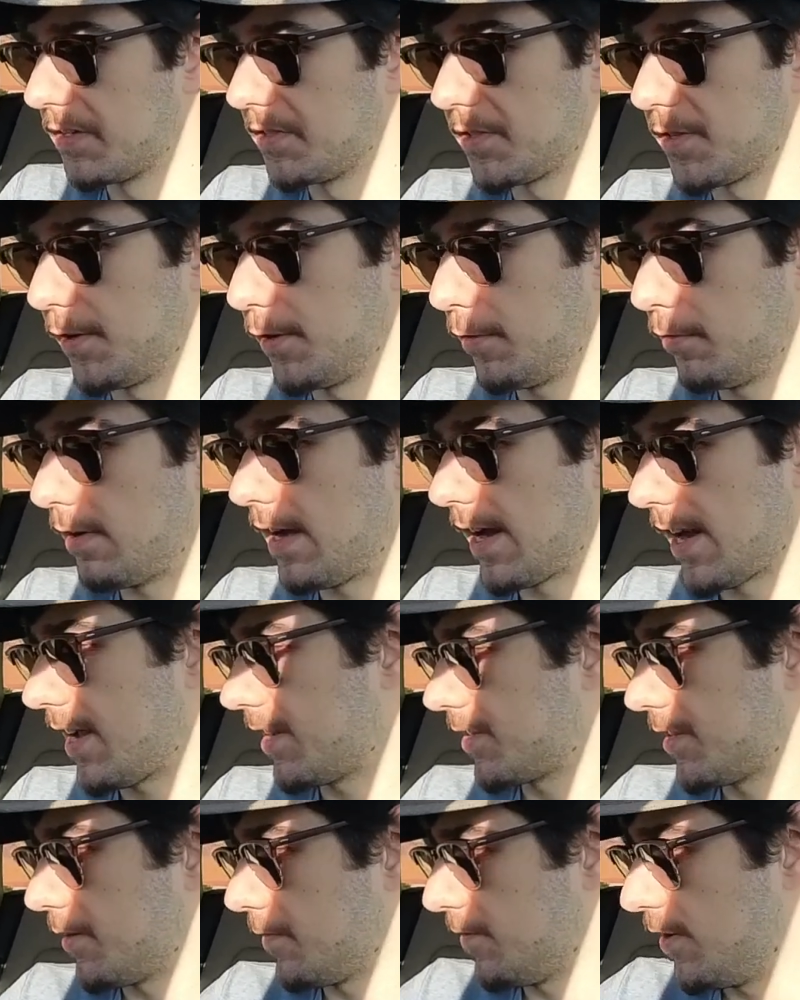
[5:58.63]
So I
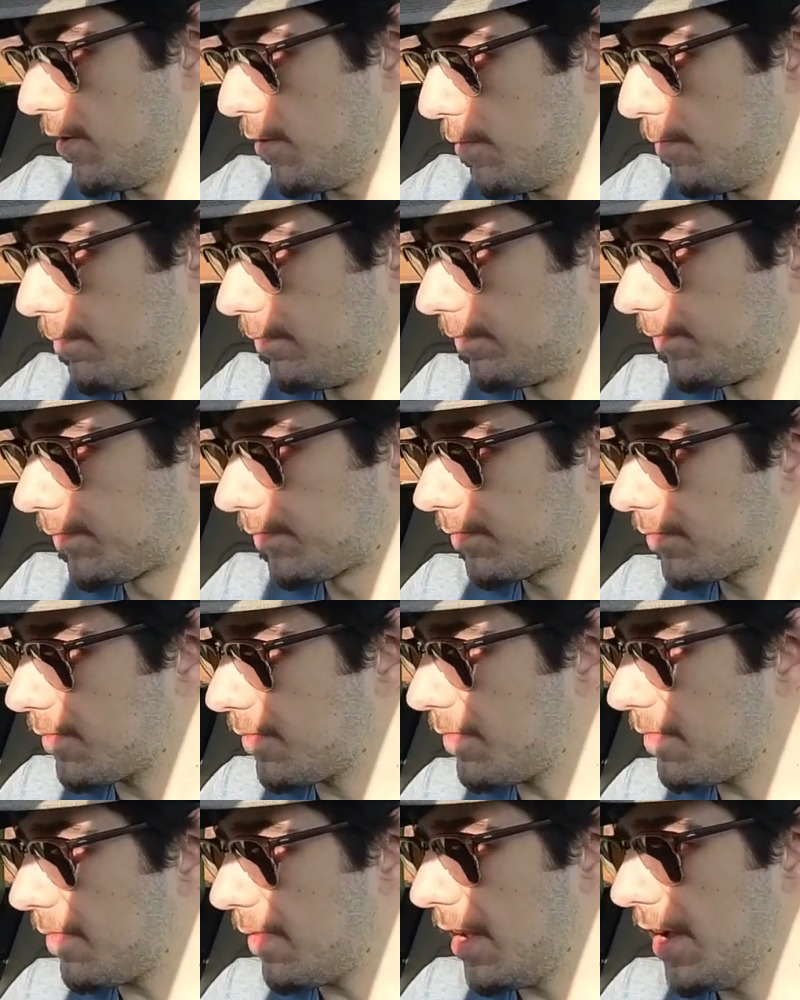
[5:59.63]
guess if you
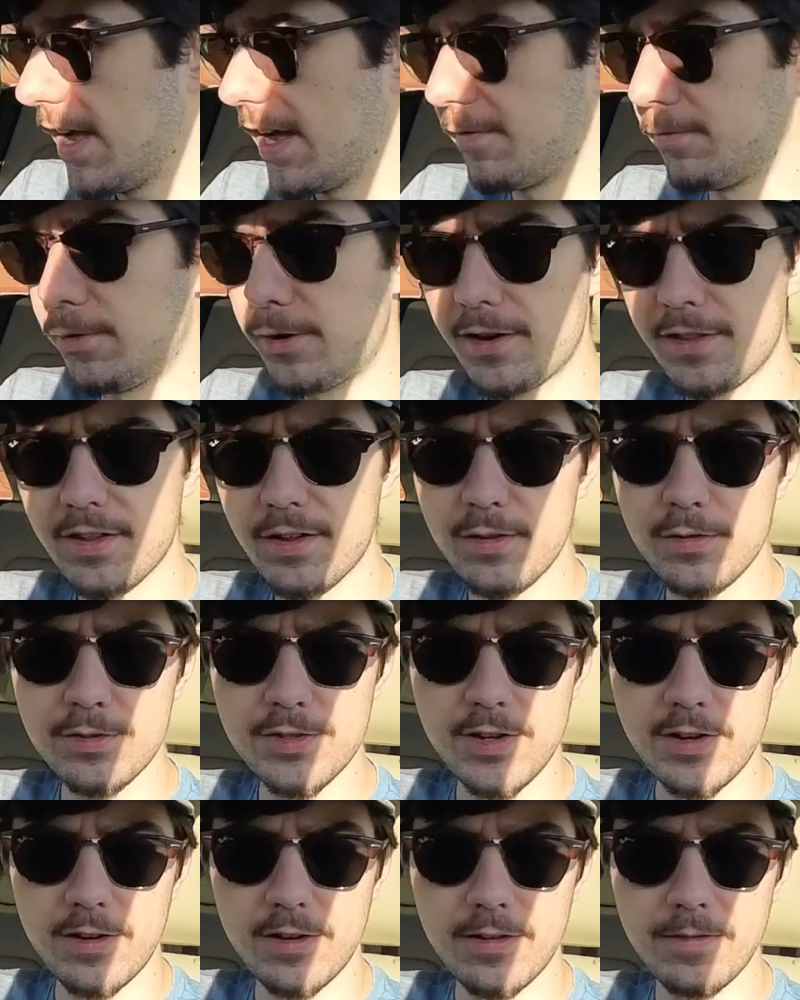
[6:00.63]
have one of
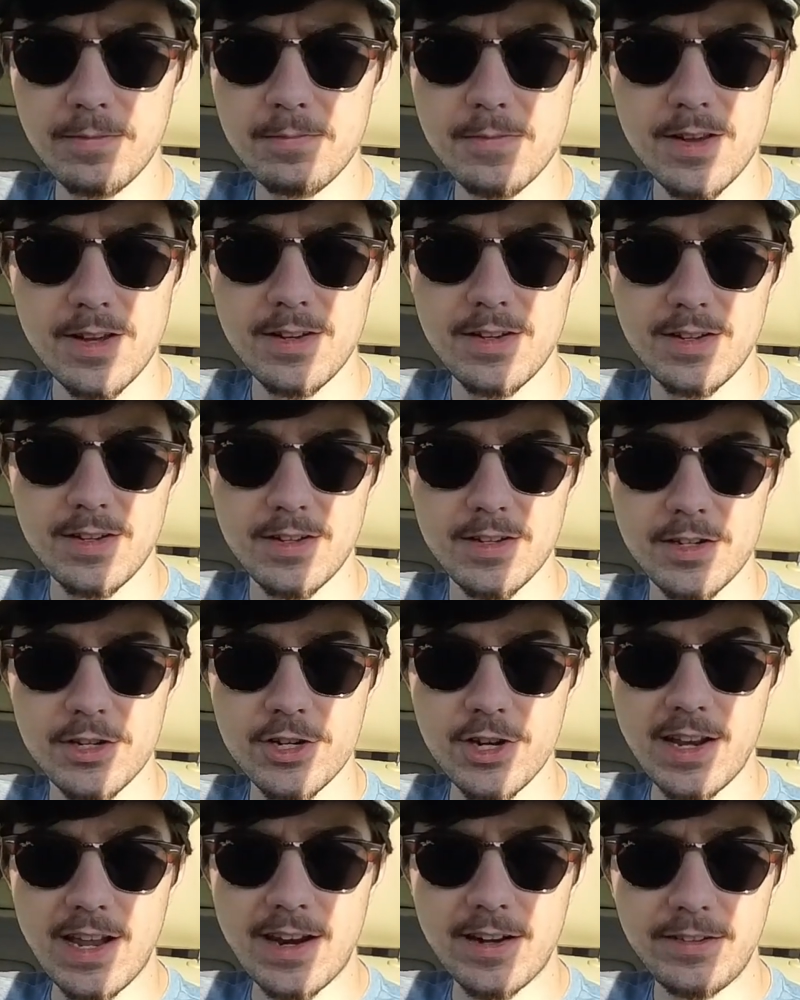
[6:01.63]
those, you're
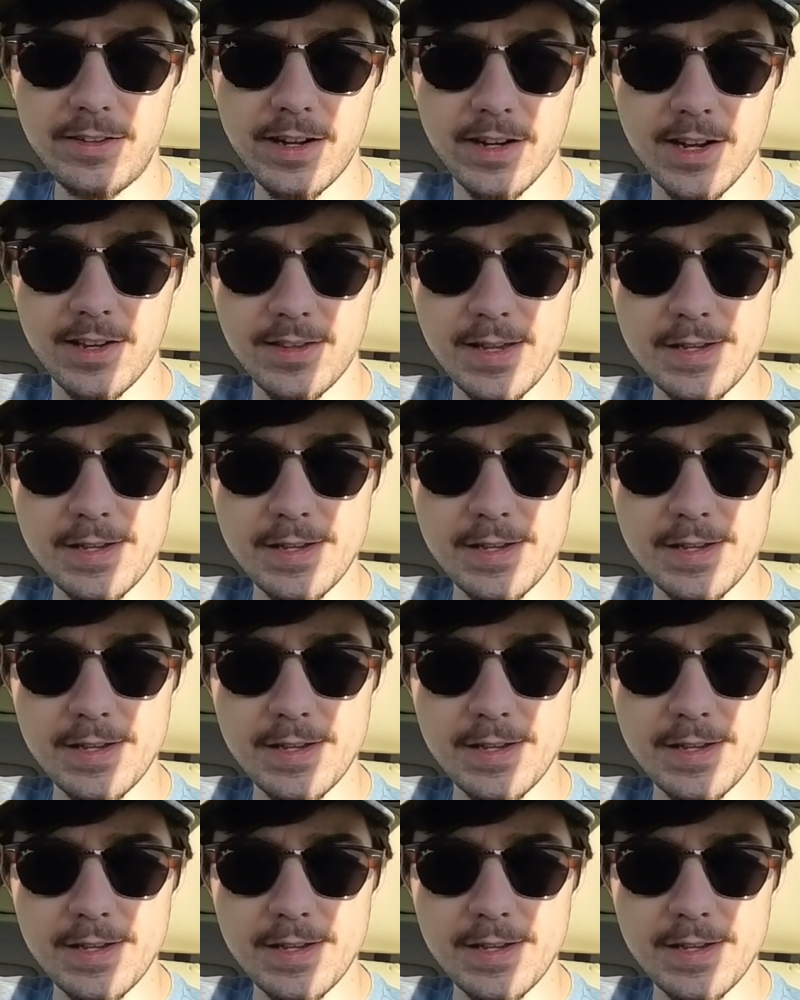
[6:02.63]
shit out of luck